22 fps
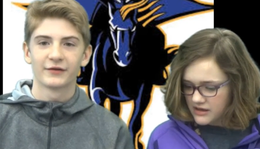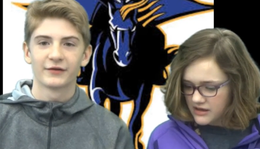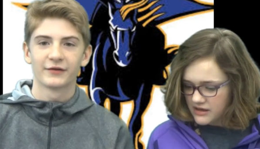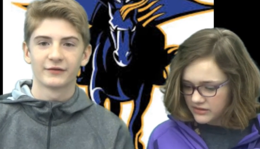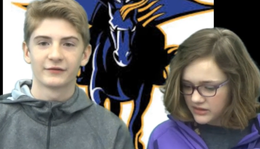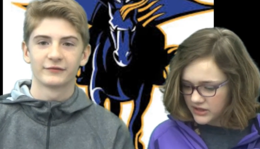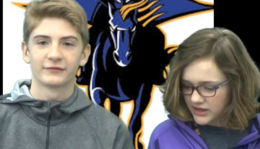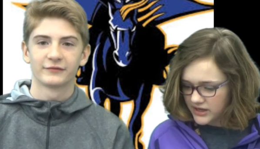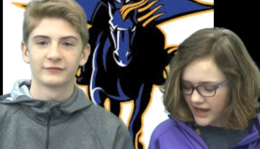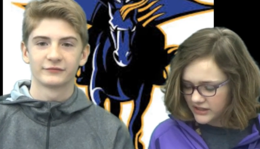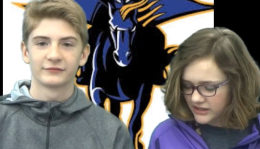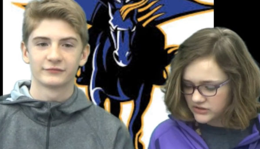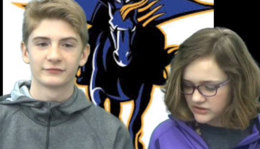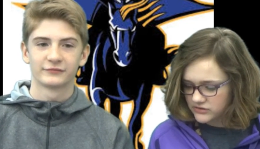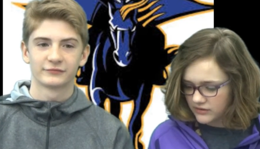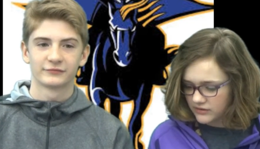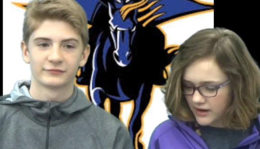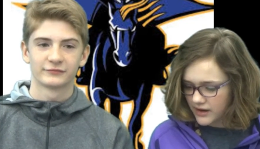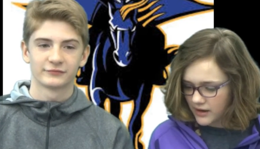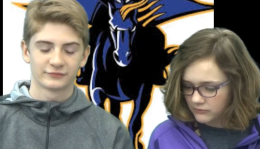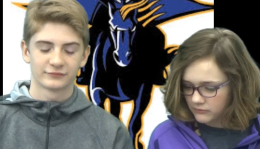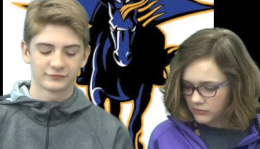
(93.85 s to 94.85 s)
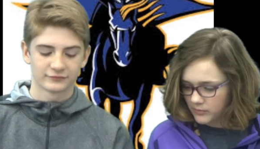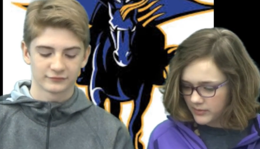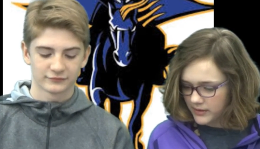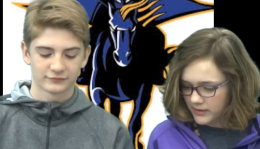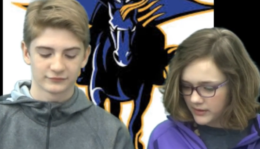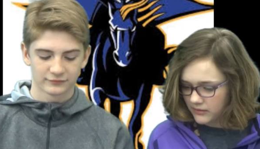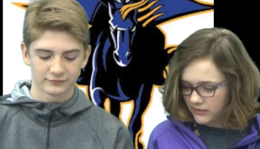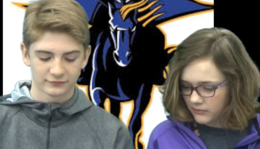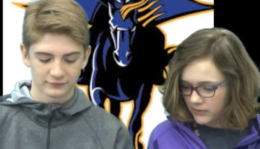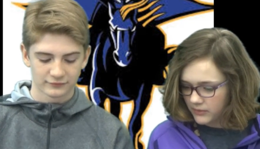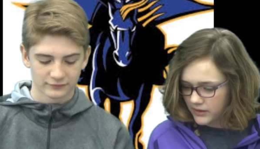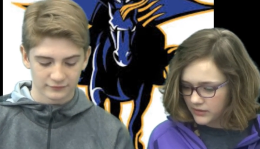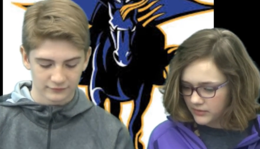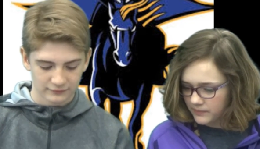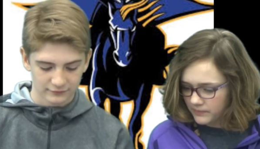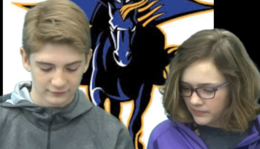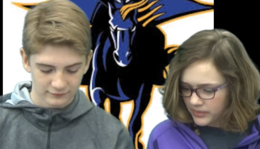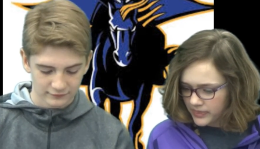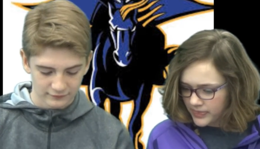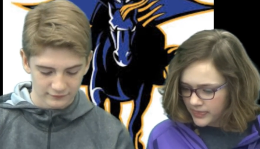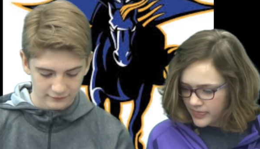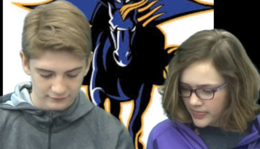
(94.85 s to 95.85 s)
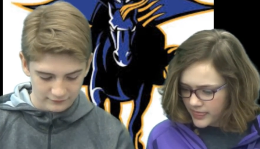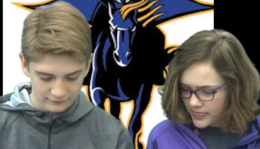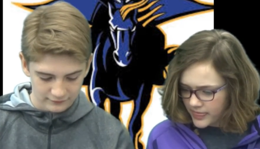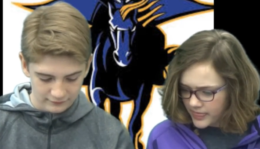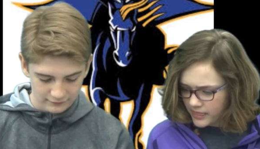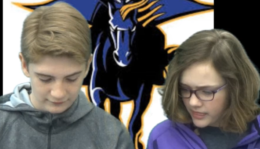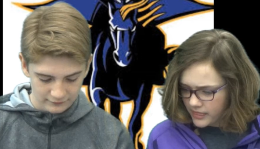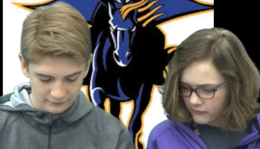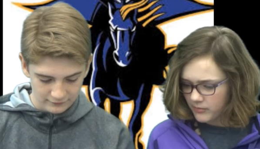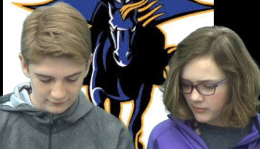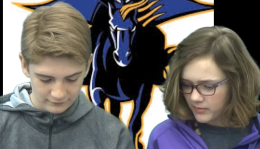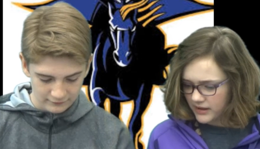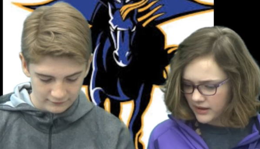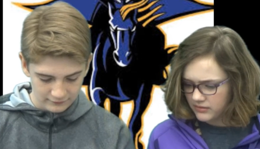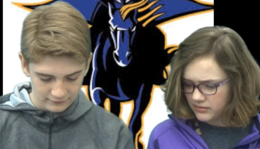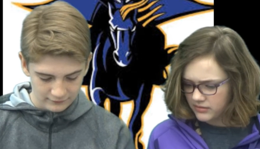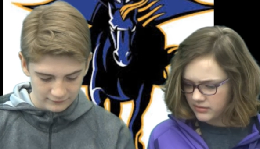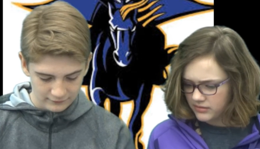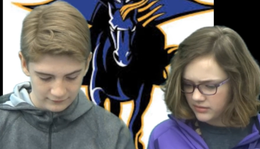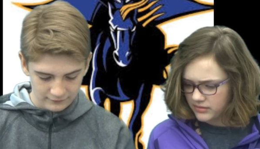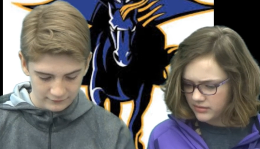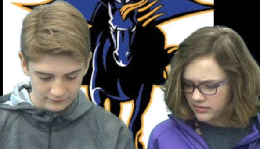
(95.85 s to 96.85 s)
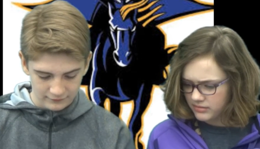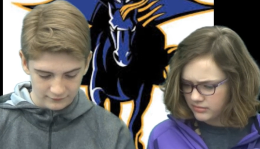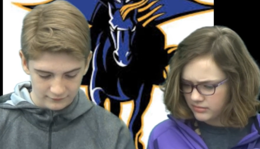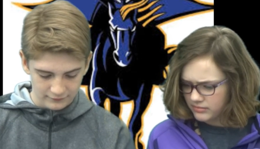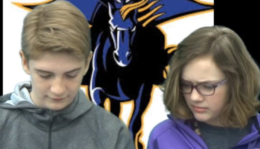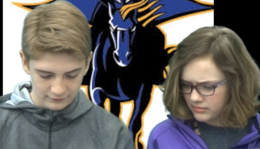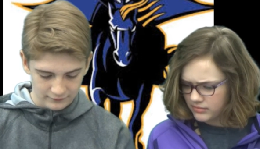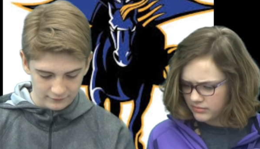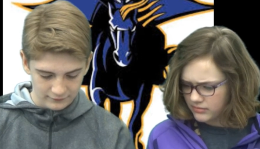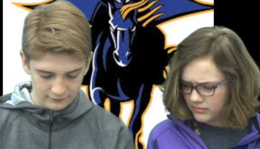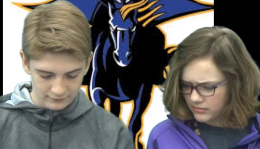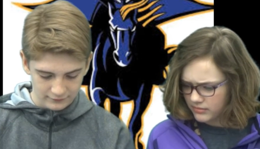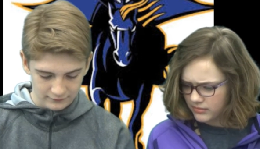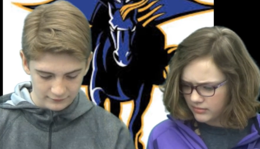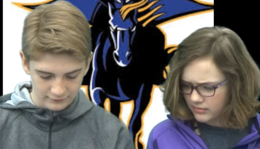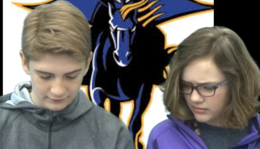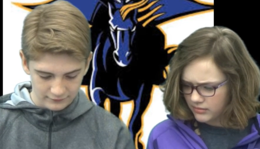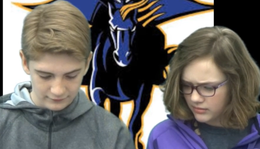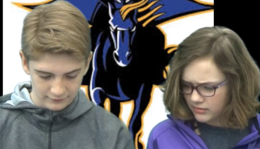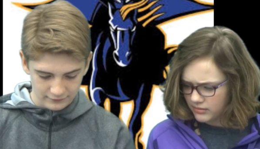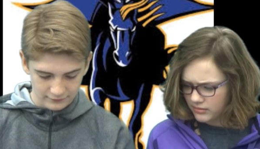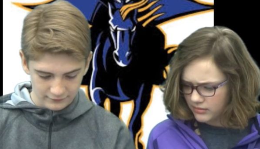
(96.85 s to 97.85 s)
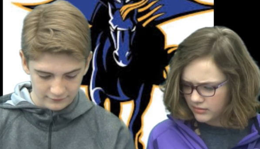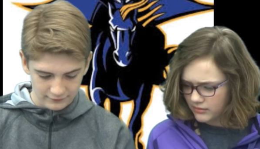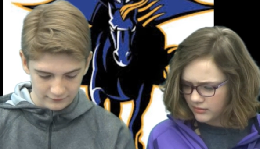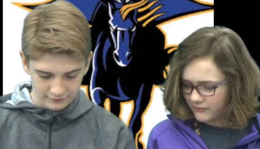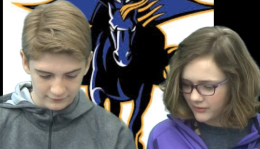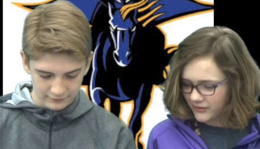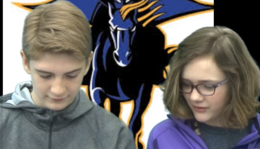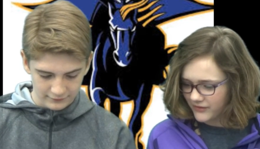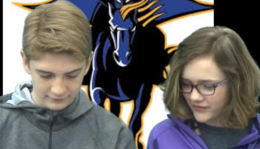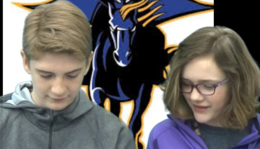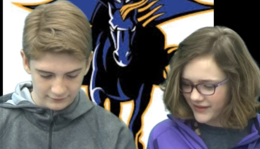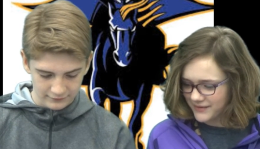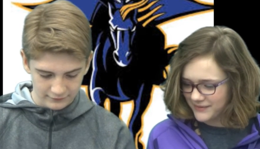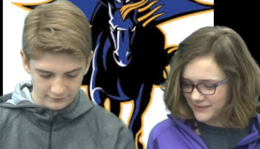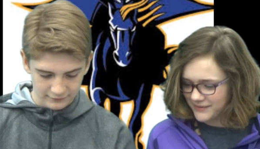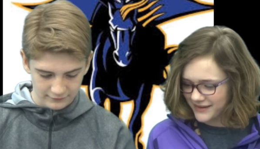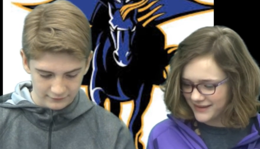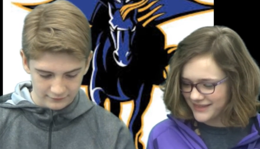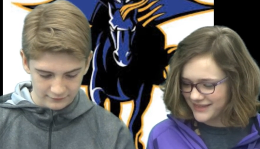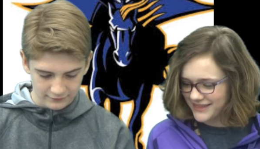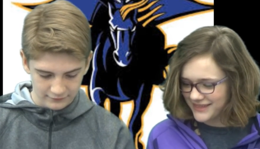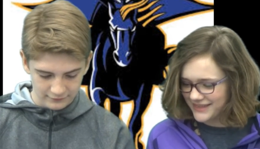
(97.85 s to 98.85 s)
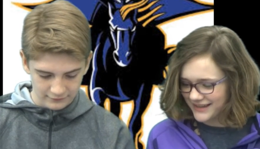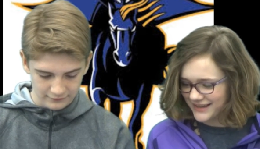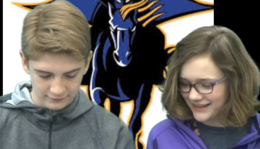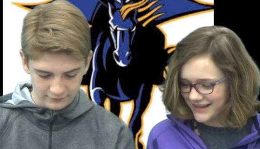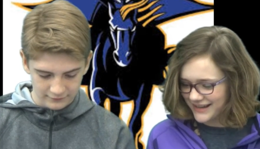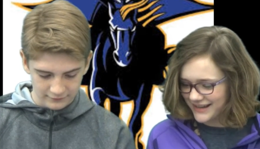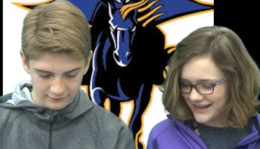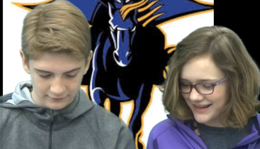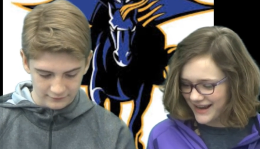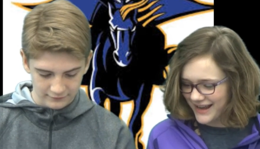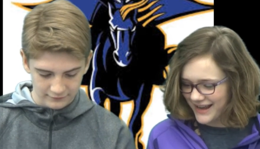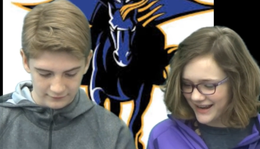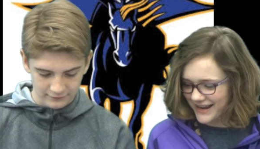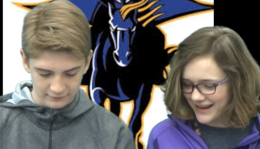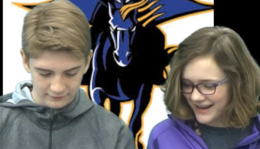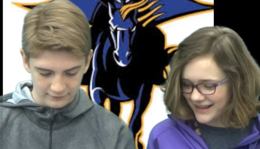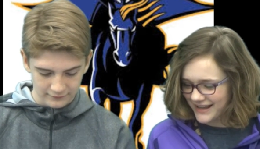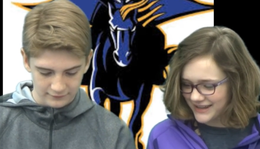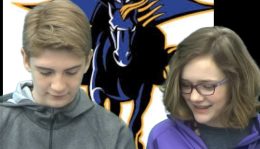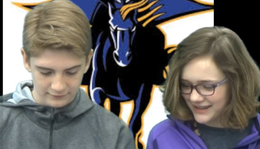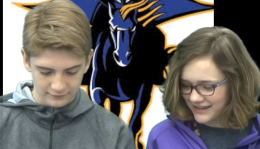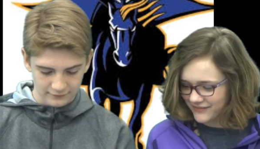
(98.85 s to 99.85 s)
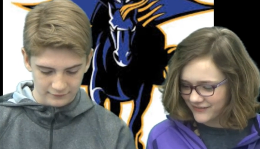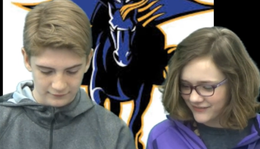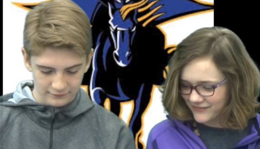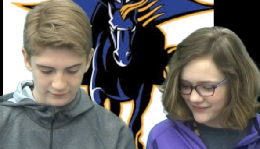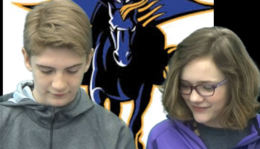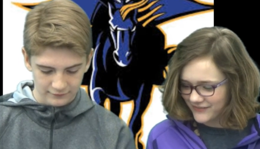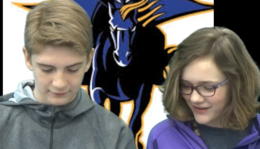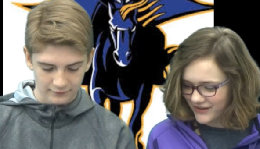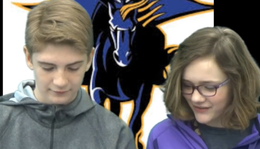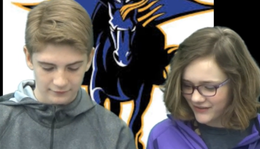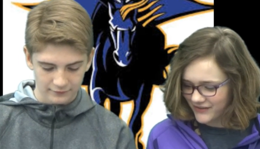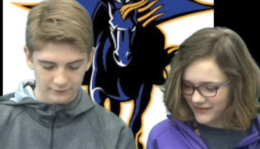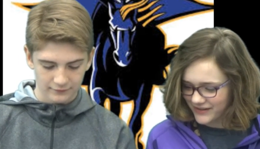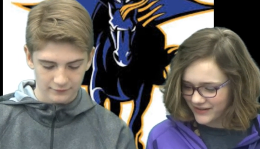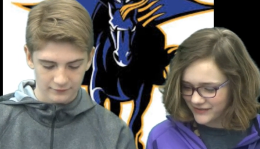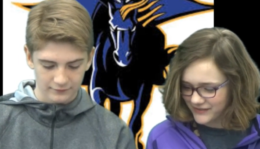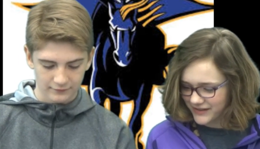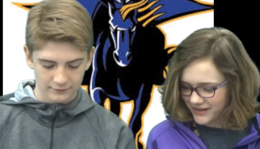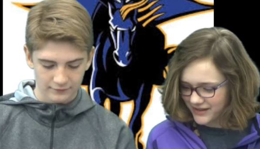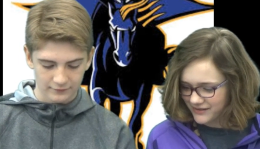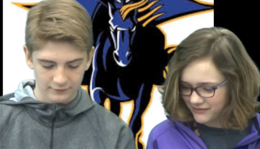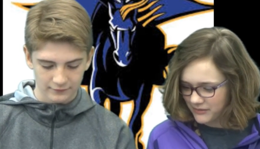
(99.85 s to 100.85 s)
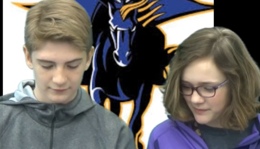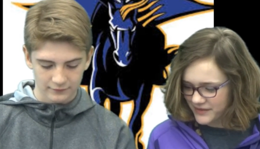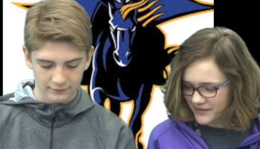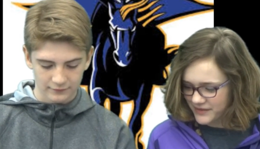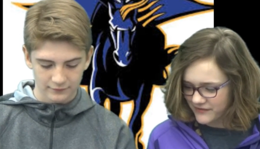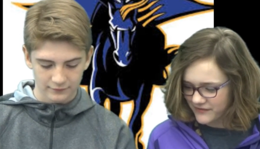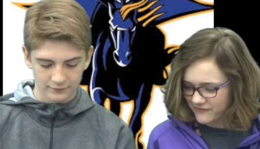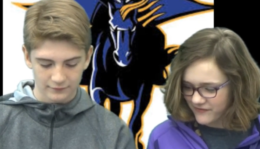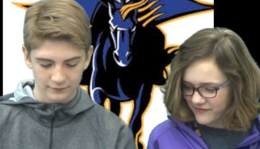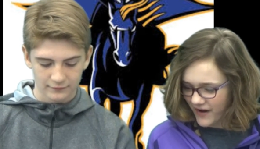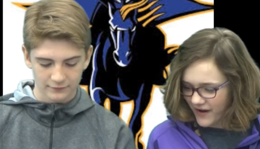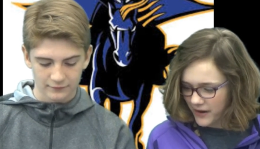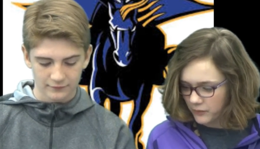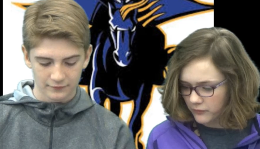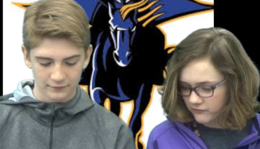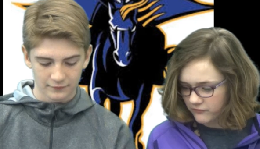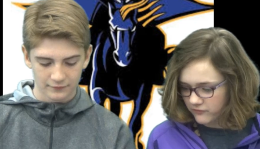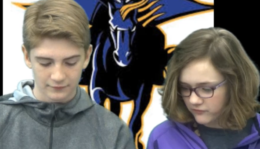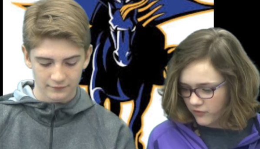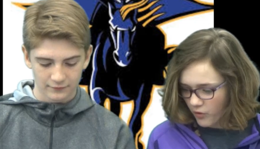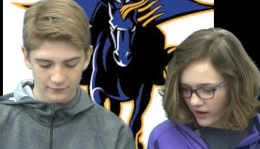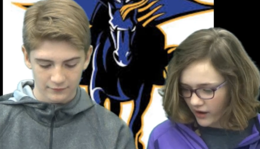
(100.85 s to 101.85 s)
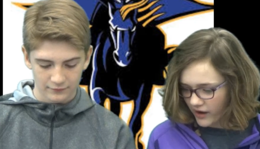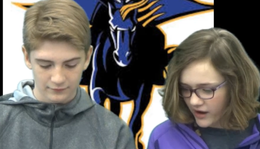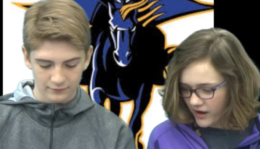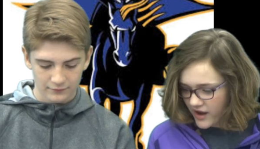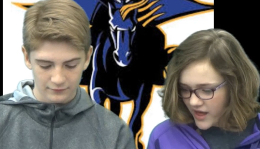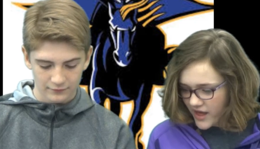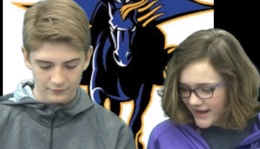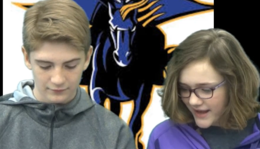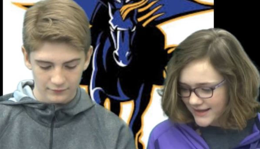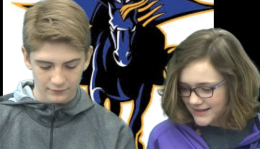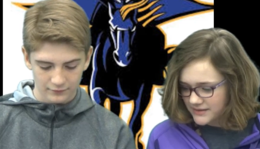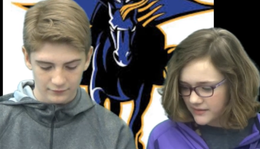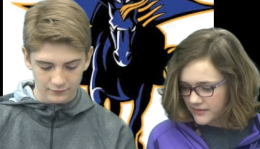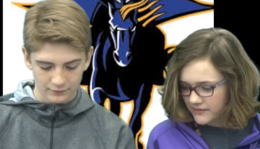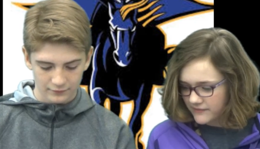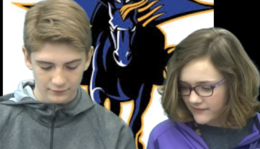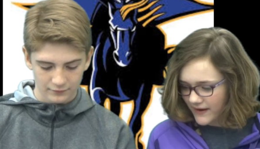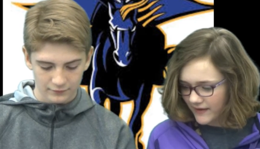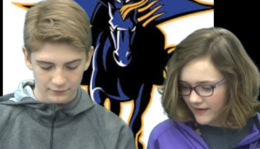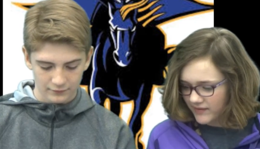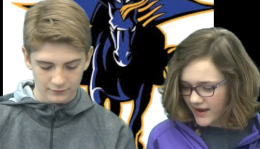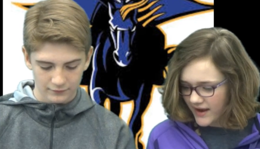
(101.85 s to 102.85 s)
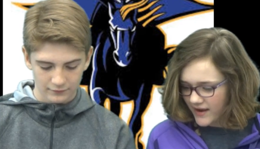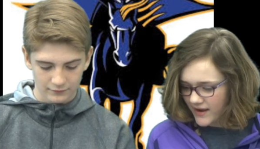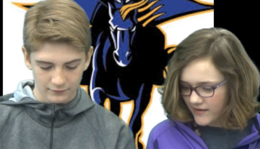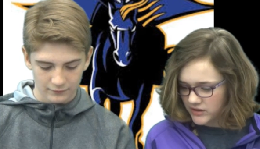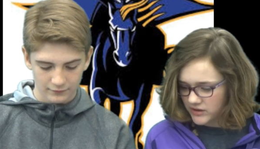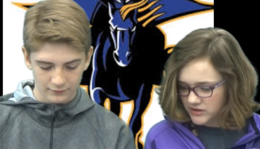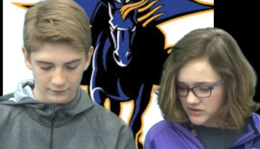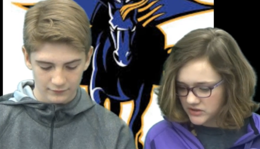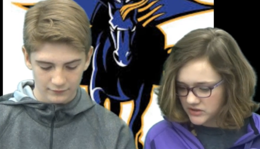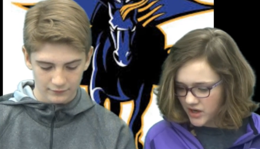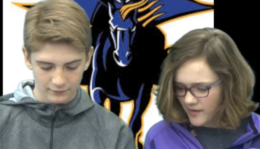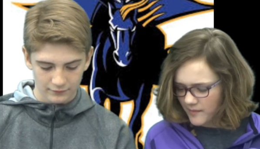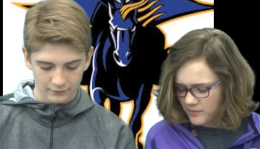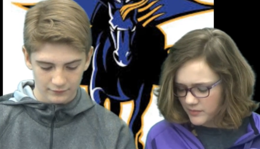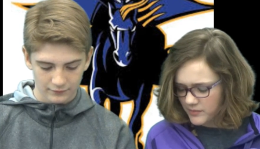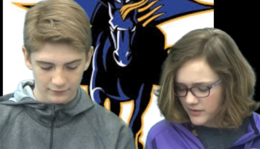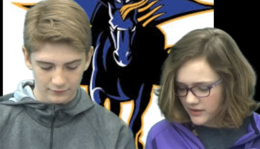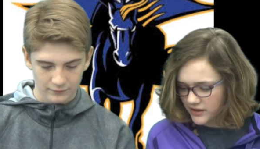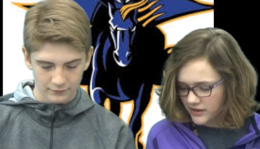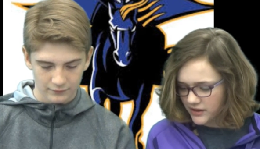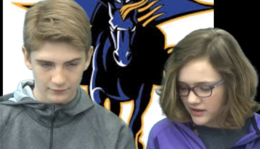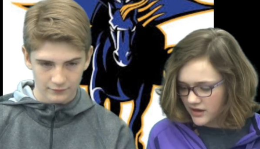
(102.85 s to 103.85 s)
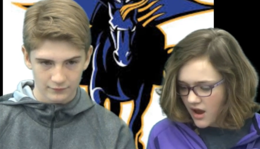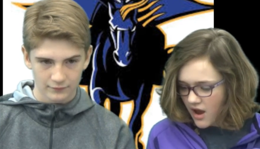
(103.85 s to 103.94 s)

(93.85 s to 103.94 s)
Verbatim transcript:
Speaker 1: The next round will be when will be will then be the Elite Eight, and the following week will be the Final Four until we finally have our top winner